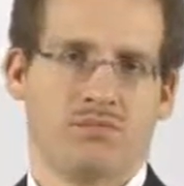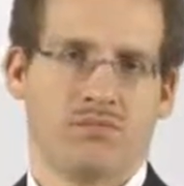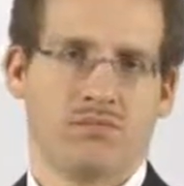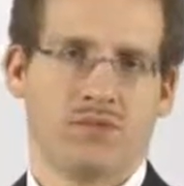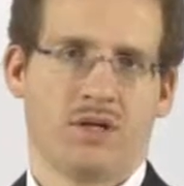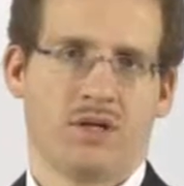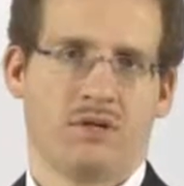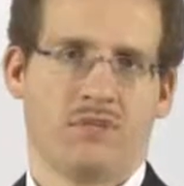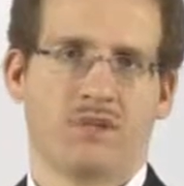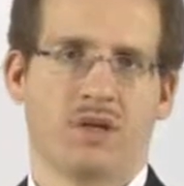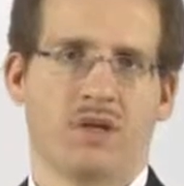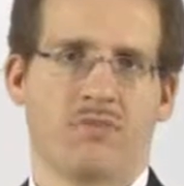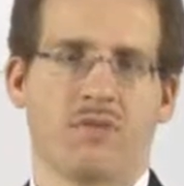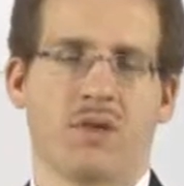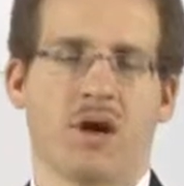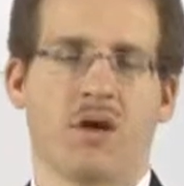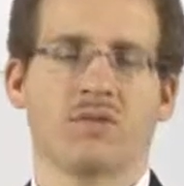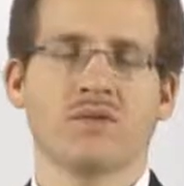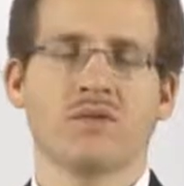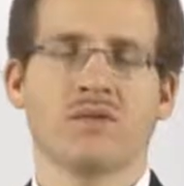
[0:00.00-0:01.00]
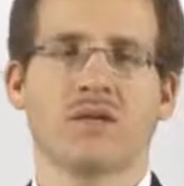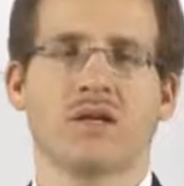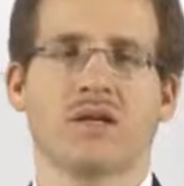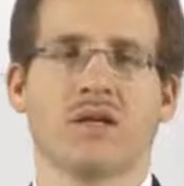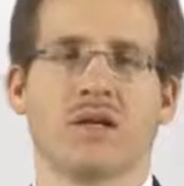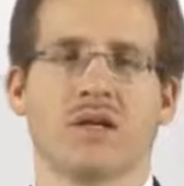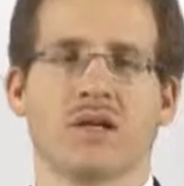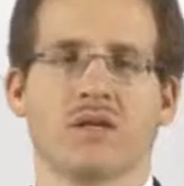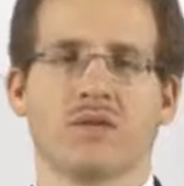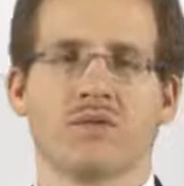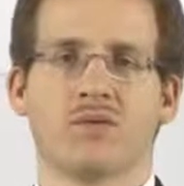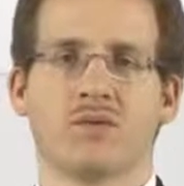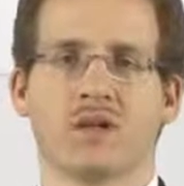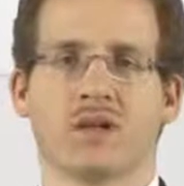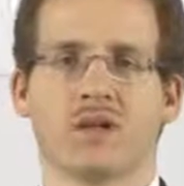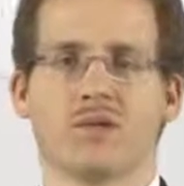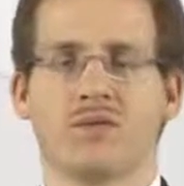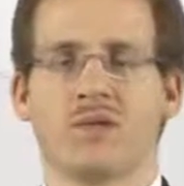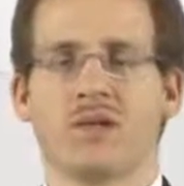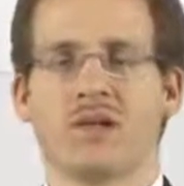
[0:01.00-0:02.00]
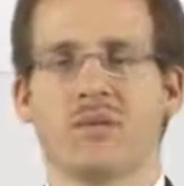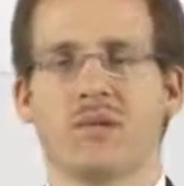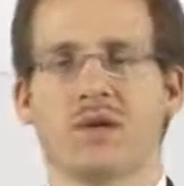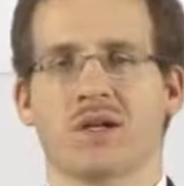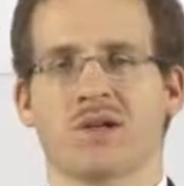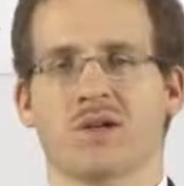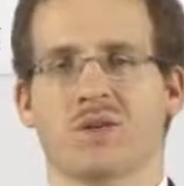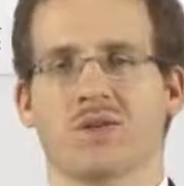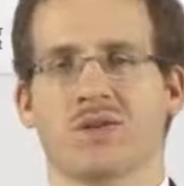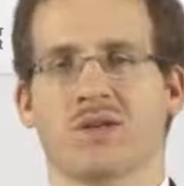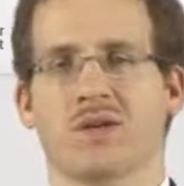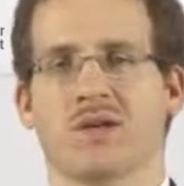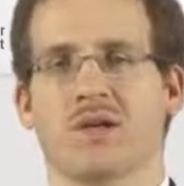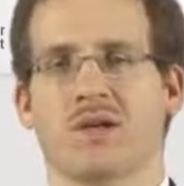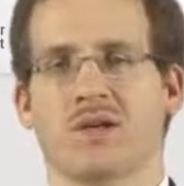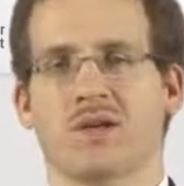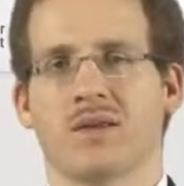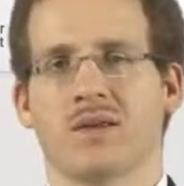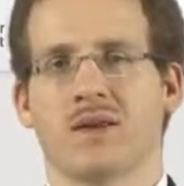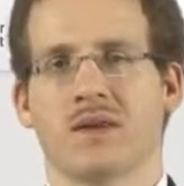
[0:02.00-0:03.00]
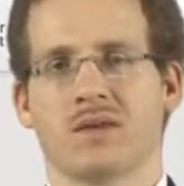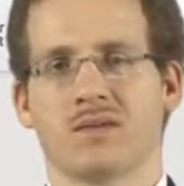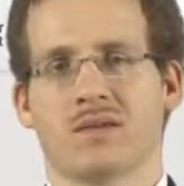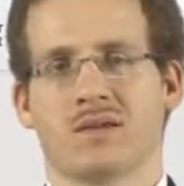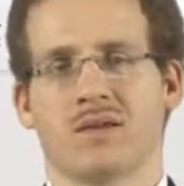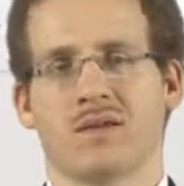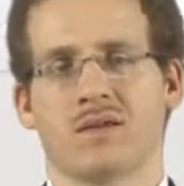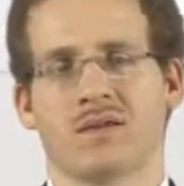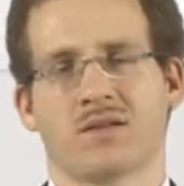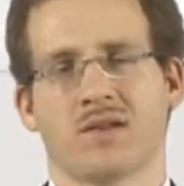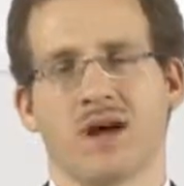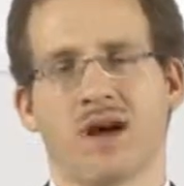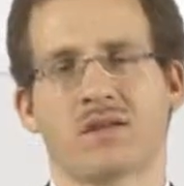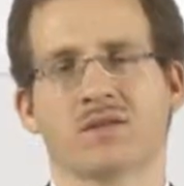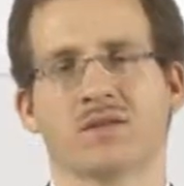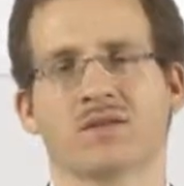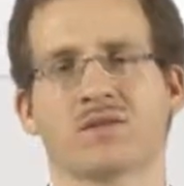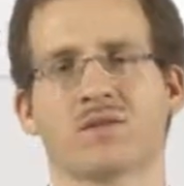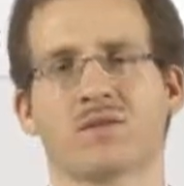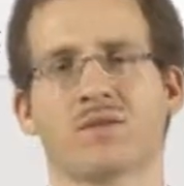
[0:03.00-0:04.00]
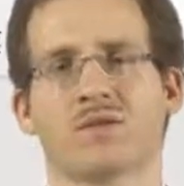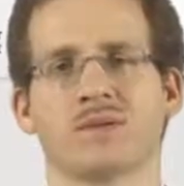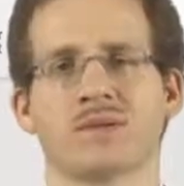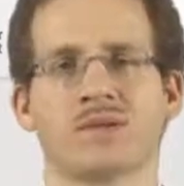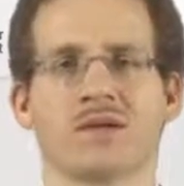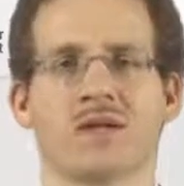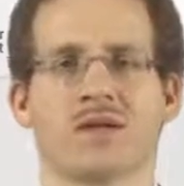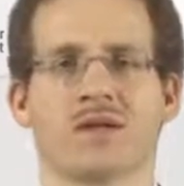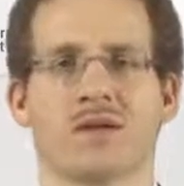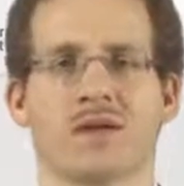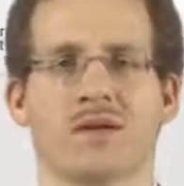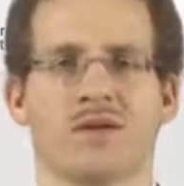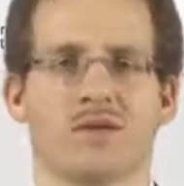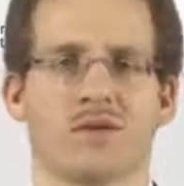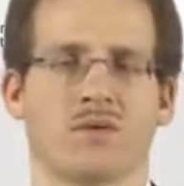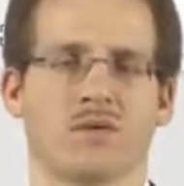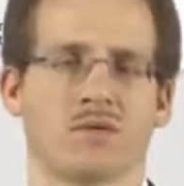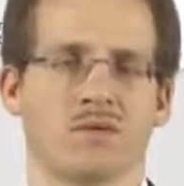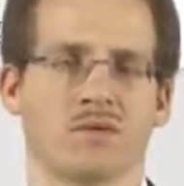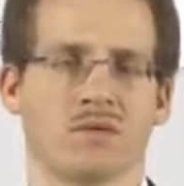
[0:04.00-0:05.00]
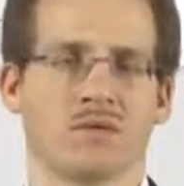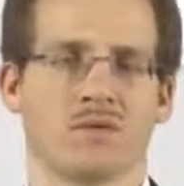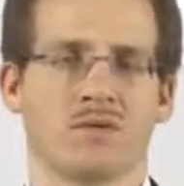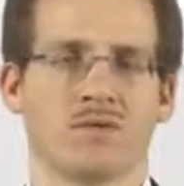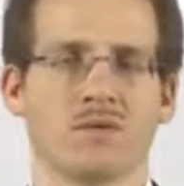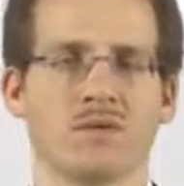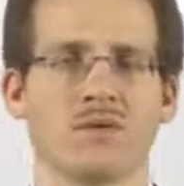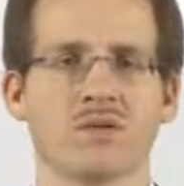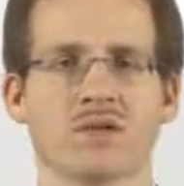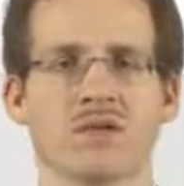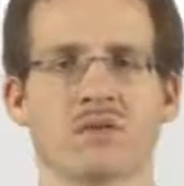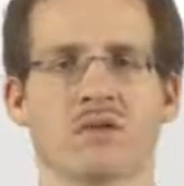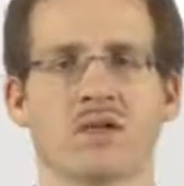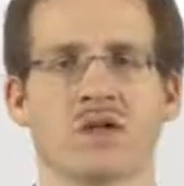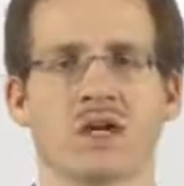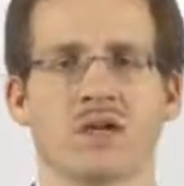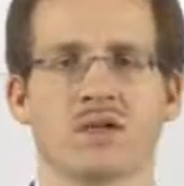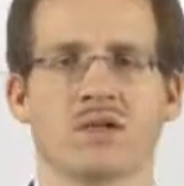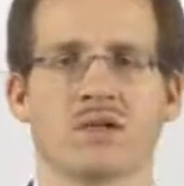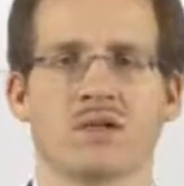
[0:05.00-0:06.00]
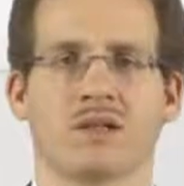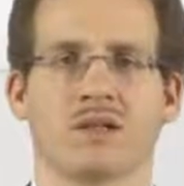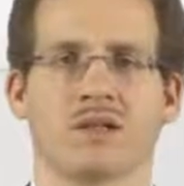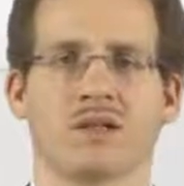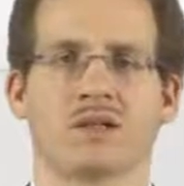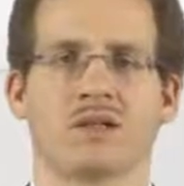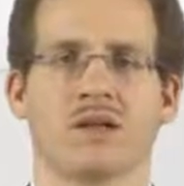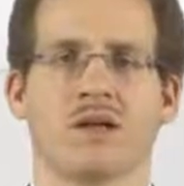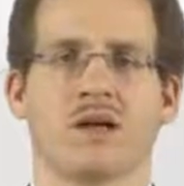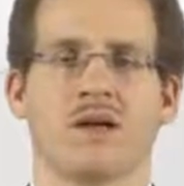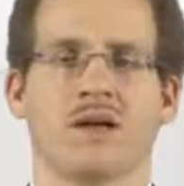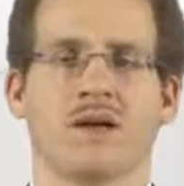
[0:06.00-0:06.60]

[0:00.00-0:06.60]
amount, you can really make sure that task groups that have only a few communication links